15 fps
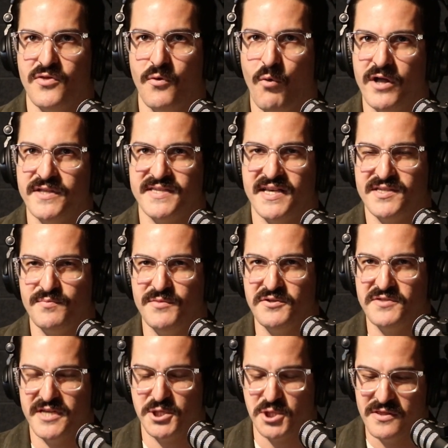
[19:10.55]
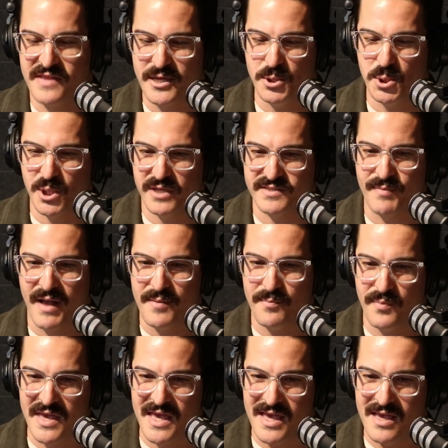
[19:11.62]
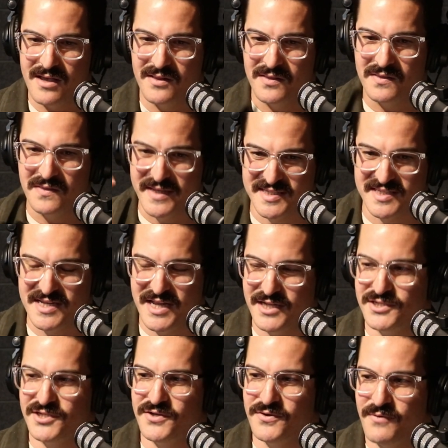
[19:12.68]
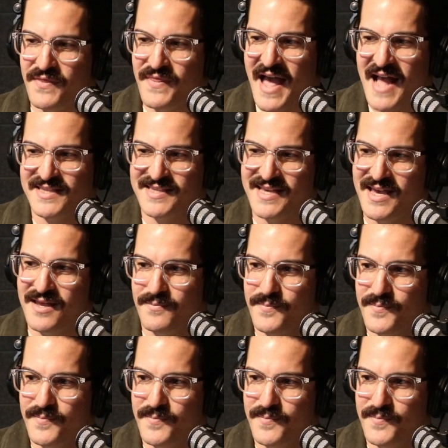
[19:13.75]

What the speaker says: the ones as a musician that you just might be listening to and that's it?